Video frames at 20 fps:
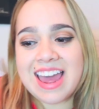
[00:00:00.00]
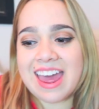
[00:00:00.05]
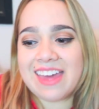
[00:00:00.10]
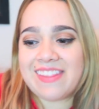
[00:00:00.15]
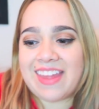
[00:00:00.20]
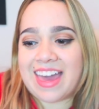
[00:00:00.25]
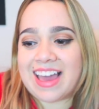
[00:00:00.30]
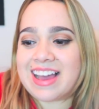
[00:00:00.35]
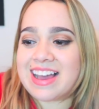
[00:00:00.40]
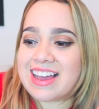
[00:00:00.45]

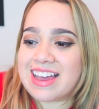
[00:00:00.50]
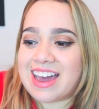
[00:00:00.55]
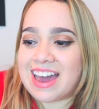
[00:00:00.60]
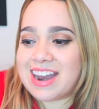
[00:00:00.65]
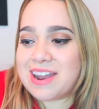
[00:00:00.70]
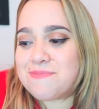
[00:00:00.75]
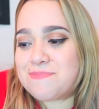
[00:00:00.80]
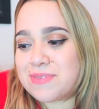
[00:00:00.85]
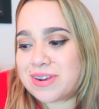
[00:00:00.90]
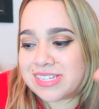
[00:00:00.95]
and like
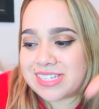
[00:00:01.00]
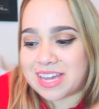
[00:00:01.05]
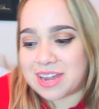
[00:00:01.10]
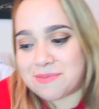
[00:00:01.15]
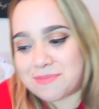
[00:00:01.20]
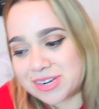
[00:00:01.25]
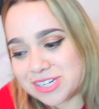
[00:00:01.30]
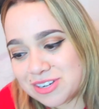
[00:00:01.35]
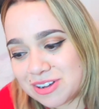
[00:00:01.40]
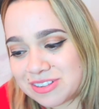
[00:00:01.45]
kind of put his
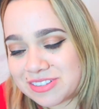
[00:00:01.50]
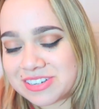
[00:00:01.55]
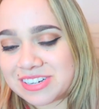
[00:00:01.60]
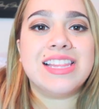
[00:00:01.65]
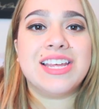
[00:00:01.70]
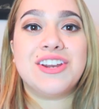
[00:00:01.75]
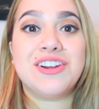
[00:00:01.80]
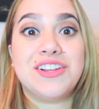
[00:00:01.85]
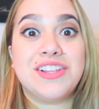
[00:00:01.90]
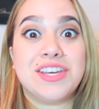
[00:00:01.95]
hand on my shoulder.
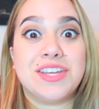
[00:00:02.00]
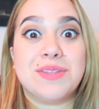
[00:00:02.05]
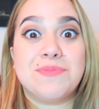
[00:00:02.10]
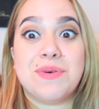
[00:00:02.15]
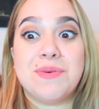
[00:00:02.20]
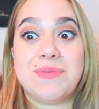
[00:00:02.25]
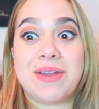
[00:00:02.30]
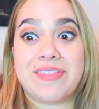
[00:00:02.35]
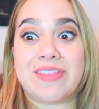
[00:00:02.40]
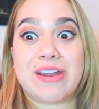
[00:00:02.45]
Literally in
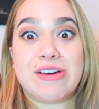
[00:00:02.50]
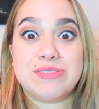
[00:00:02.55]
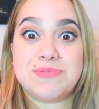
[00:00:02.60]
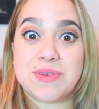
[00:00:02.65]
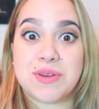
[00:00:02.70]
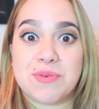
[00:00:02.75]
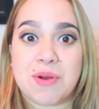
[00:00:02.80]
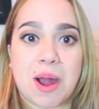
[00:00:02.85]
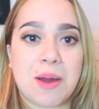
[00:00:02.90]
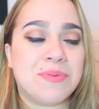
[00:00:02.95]
the moment I thought I was
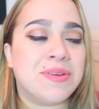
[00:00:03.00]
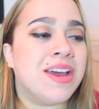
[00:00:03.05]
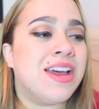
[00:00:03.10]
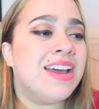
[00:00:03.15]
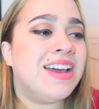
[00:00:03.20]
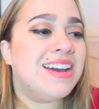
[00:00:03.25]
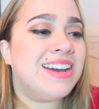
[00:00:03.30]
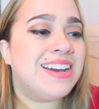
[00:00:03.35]
being robbed.